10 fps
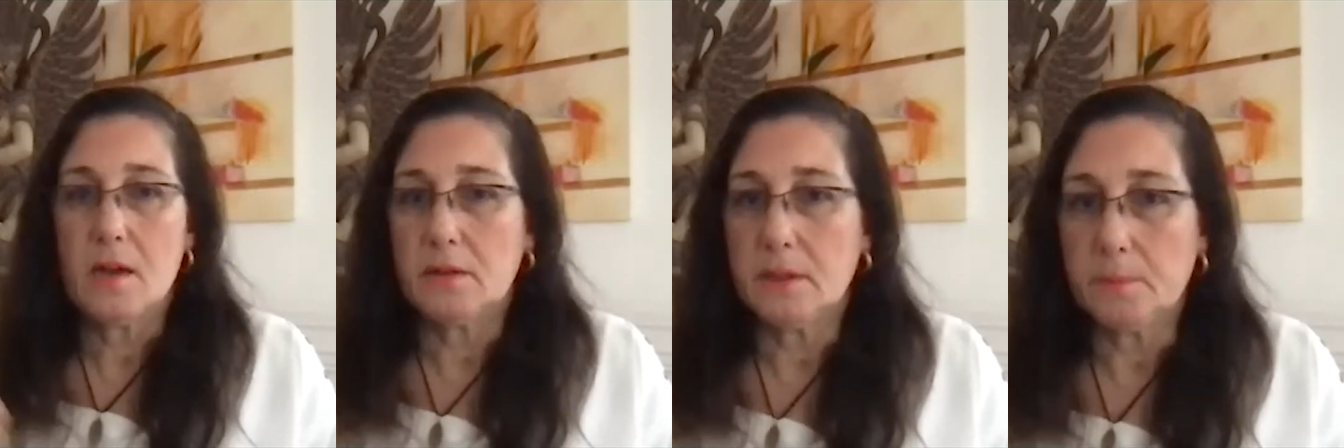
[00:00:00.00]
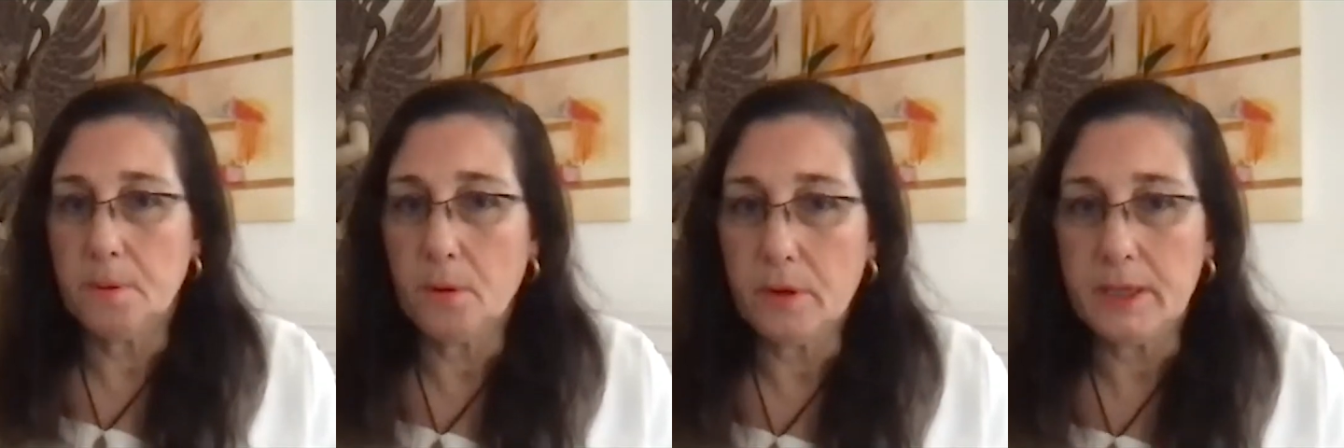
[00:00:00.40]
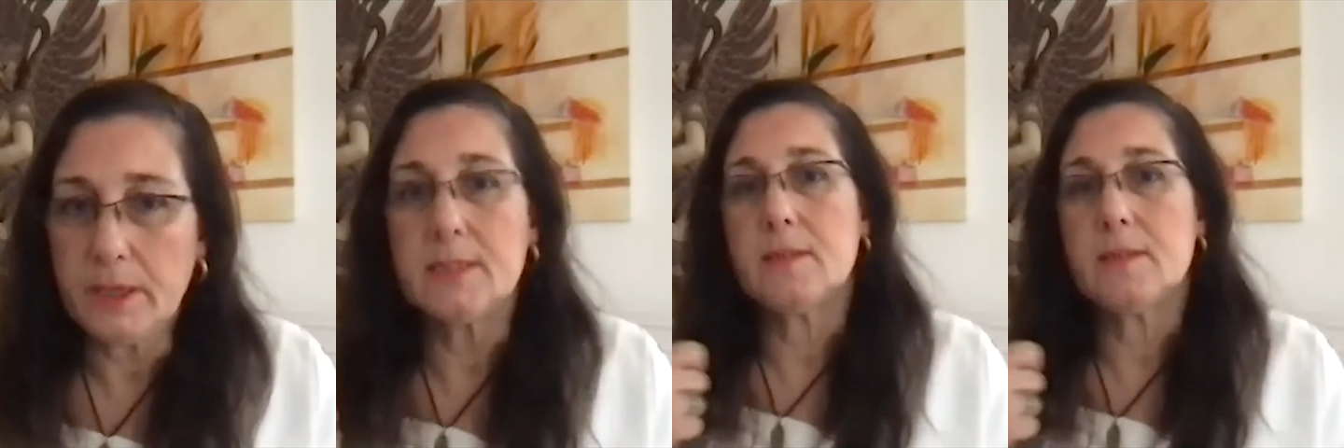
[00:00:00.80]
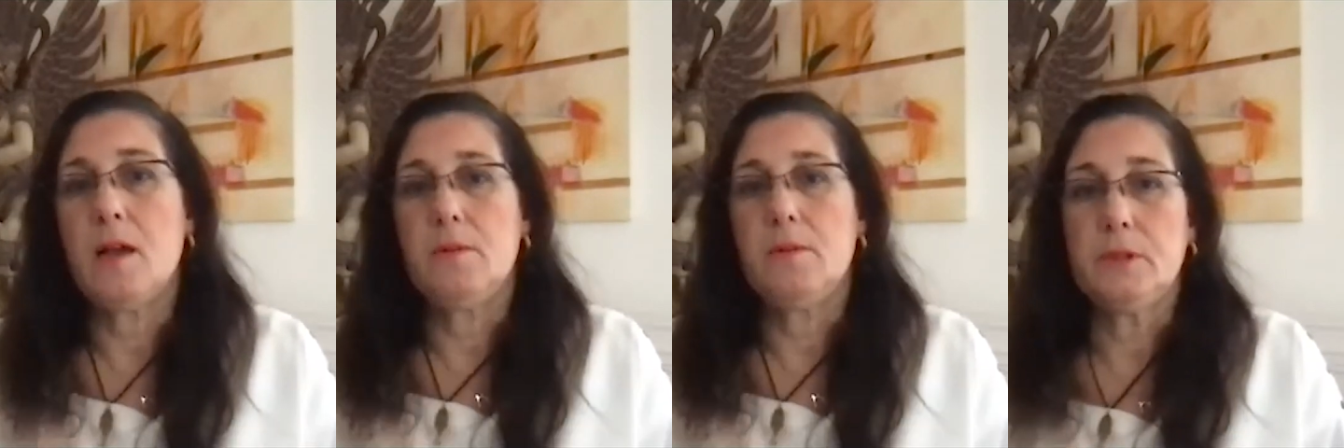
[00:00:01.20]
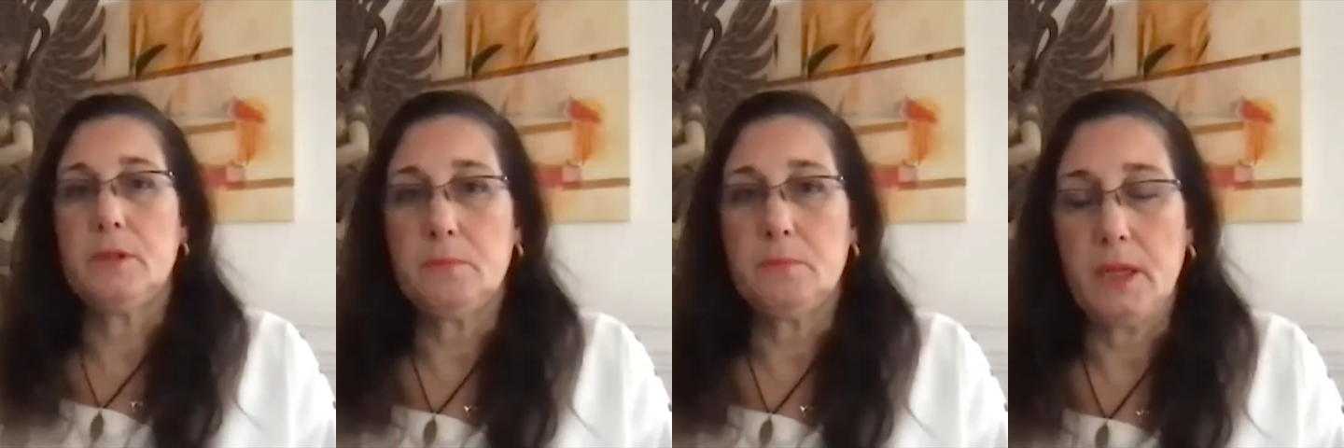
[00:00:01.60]
the points I
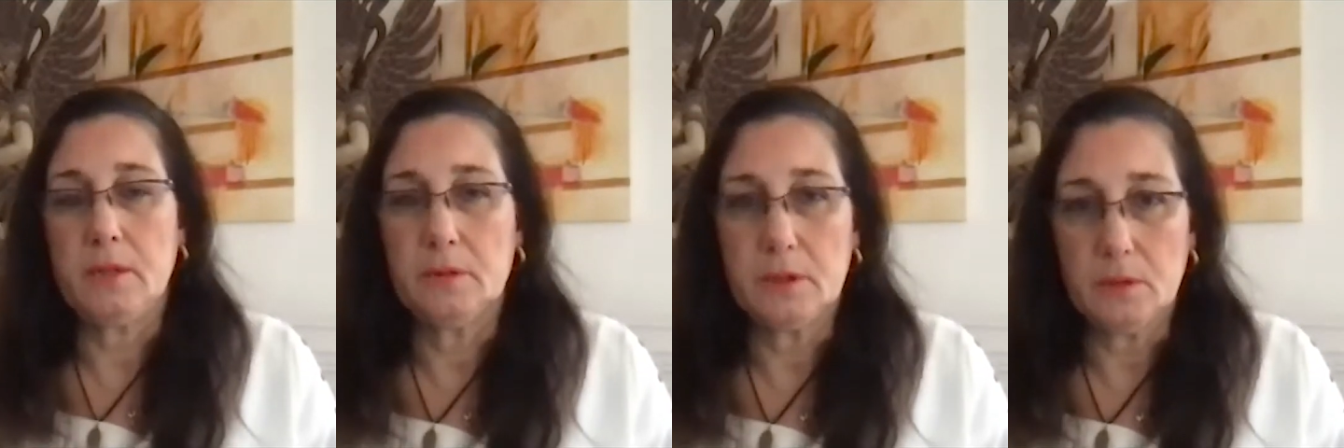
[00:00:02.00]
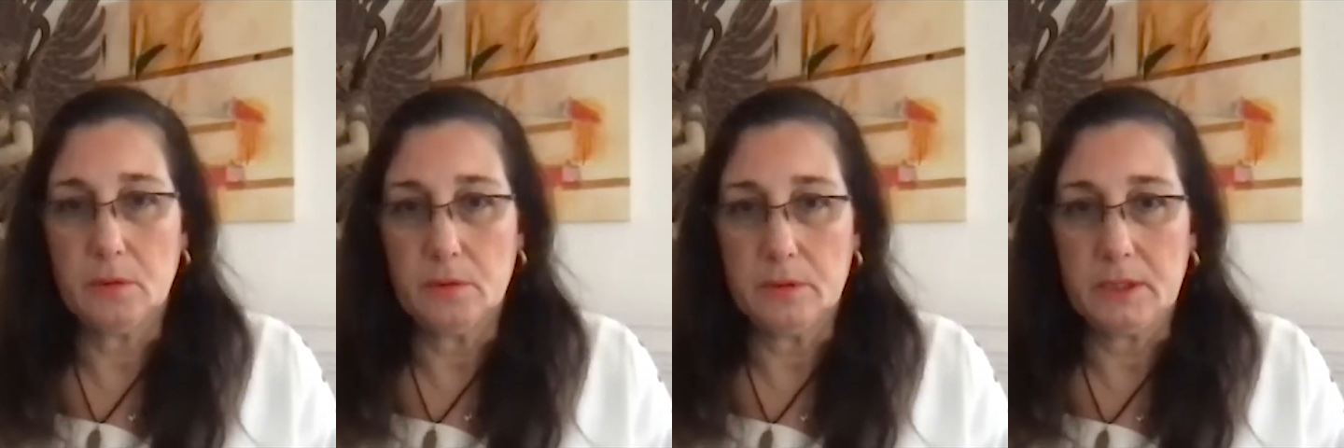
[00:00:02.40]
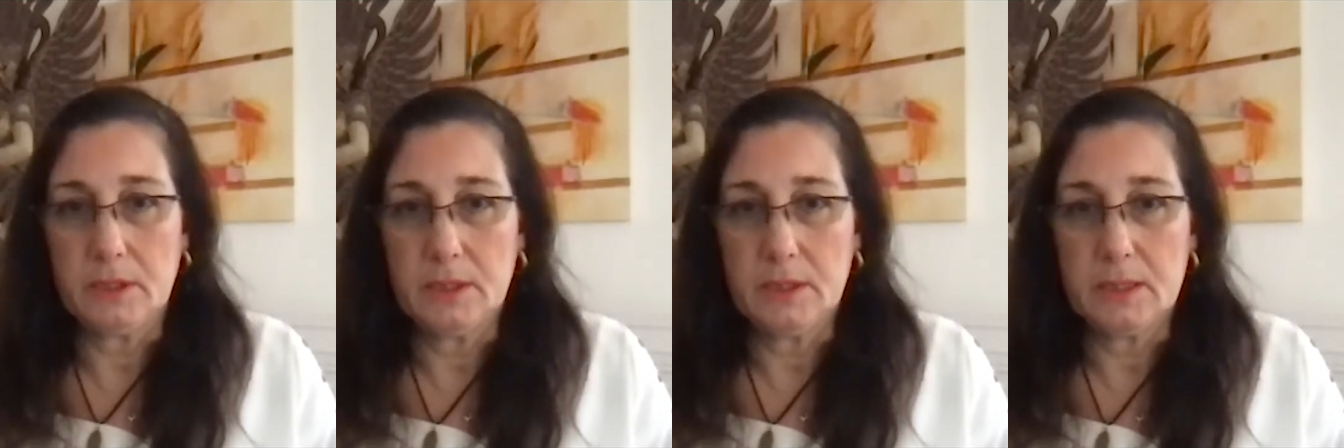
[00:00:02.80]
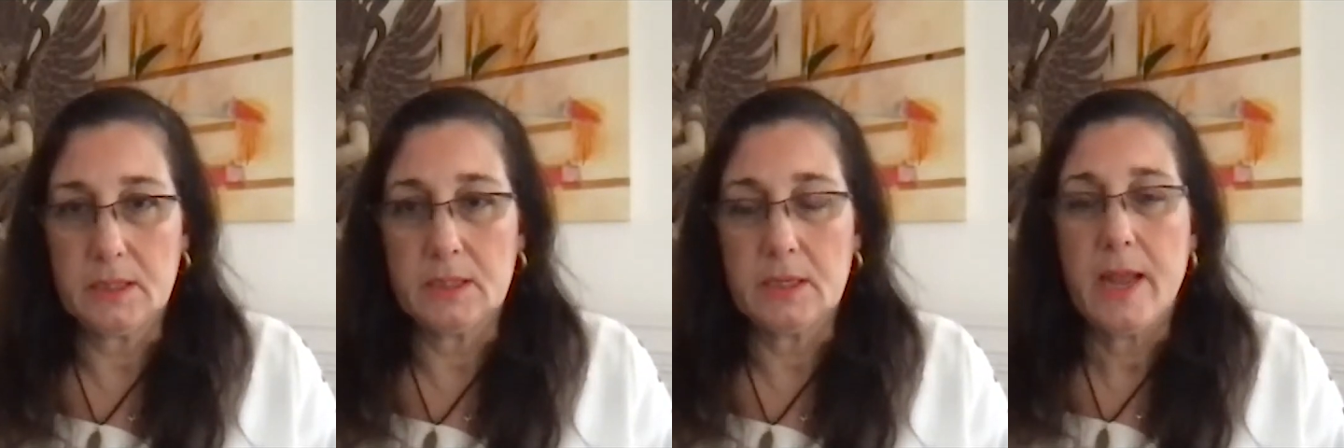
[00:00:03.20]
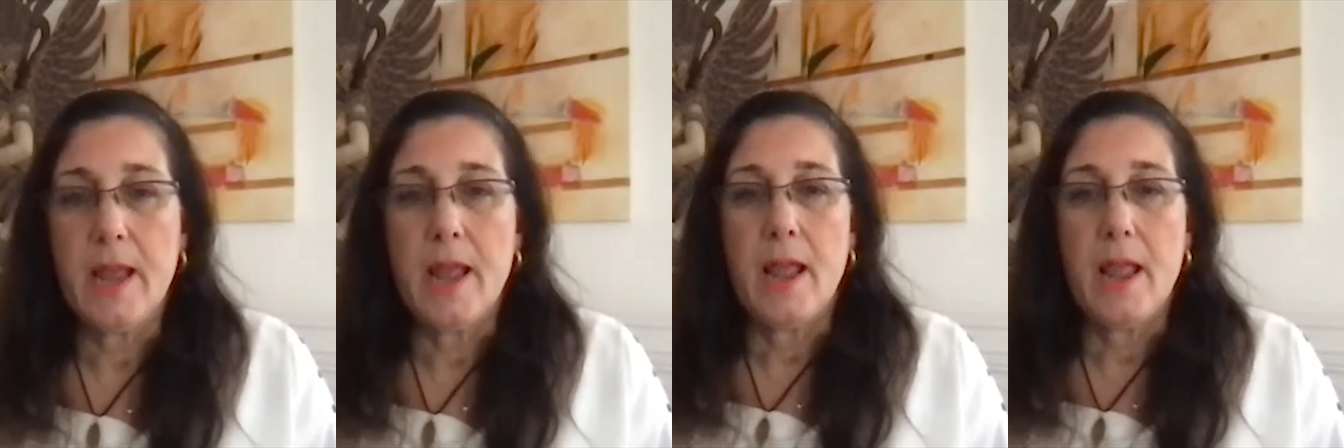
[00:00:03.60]
wanted to make to the audience.
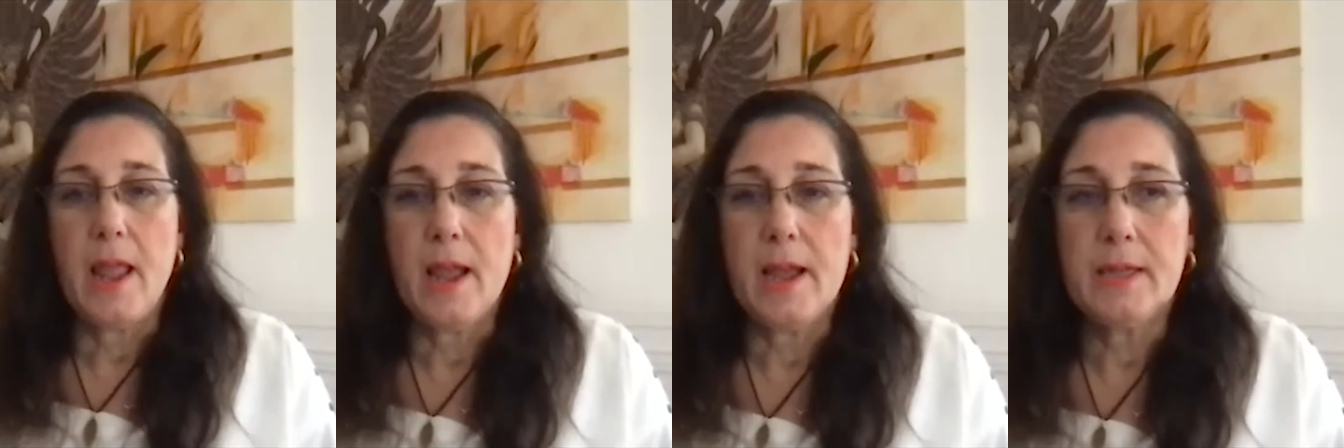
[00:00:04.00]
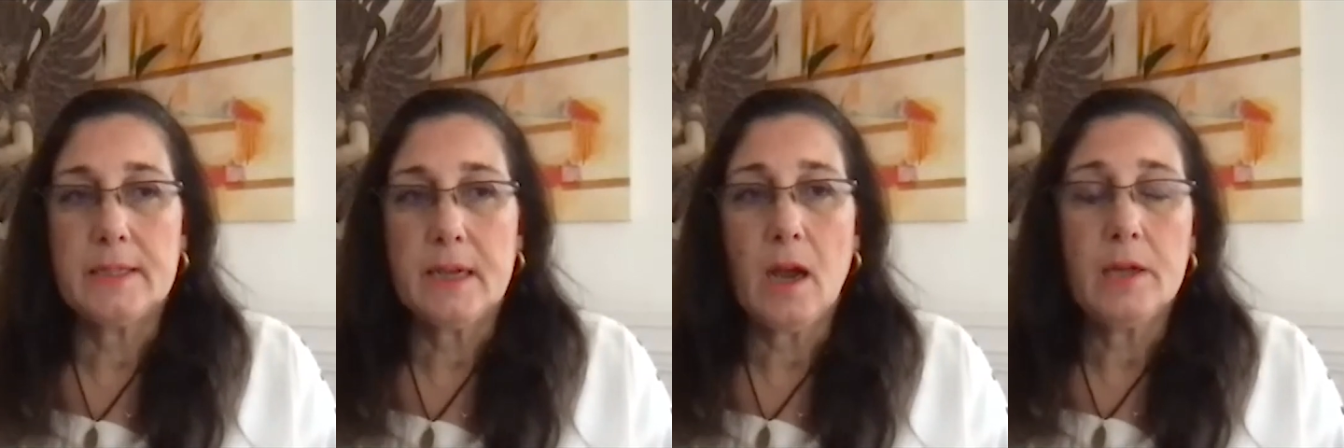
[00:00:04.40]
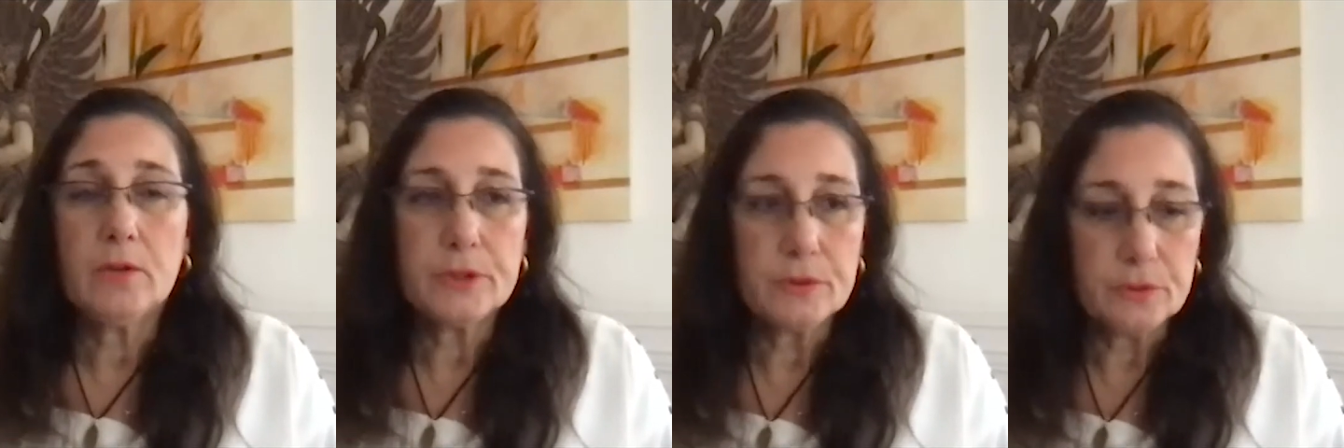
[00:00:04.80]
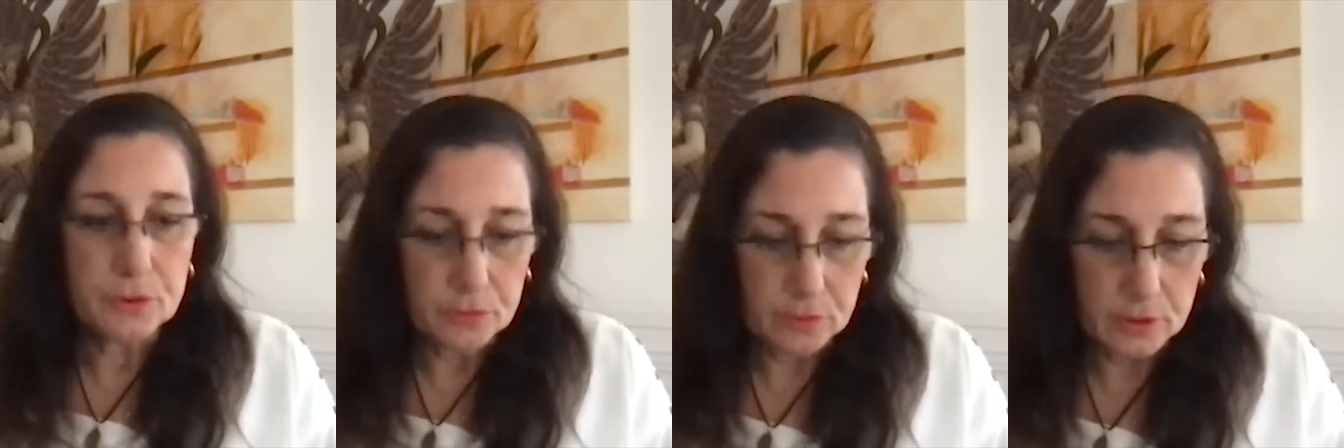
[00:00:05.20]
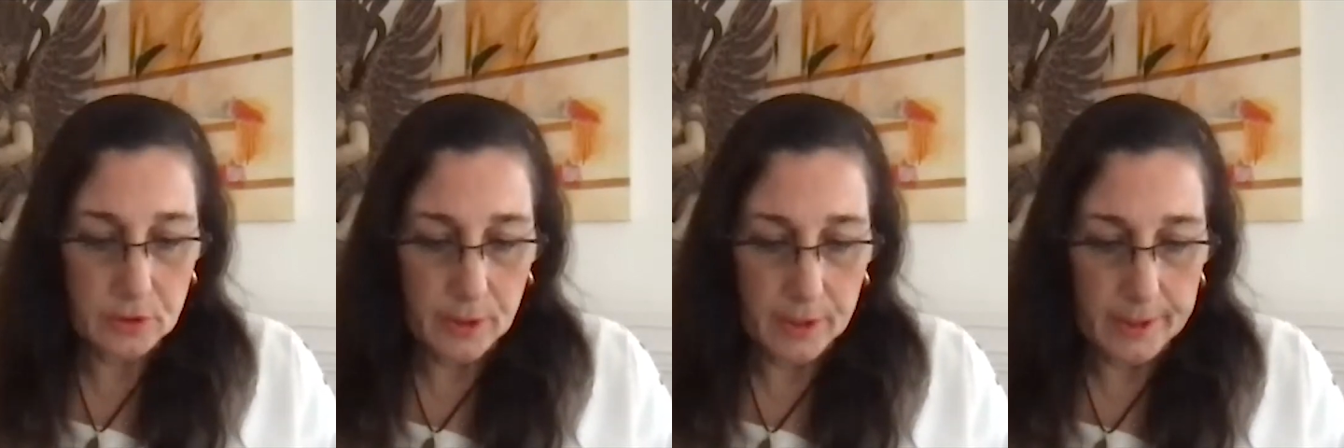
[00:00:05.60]
And I also
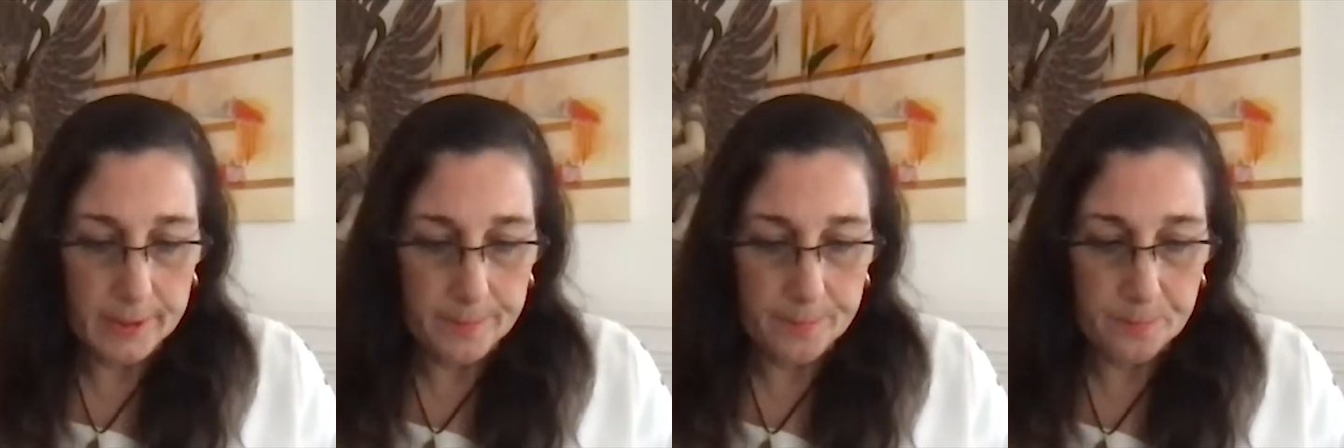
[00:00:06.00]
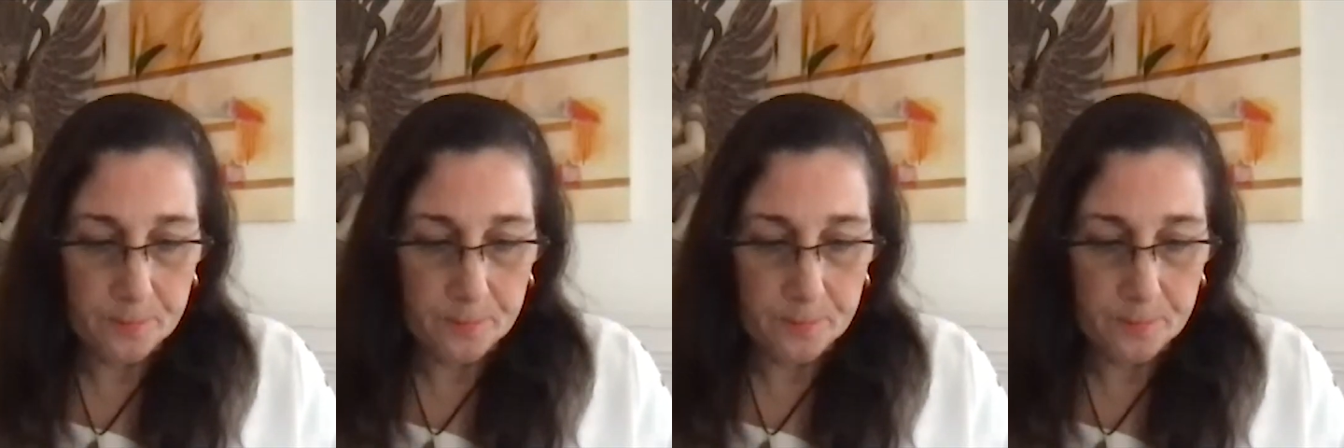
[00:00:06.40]
took a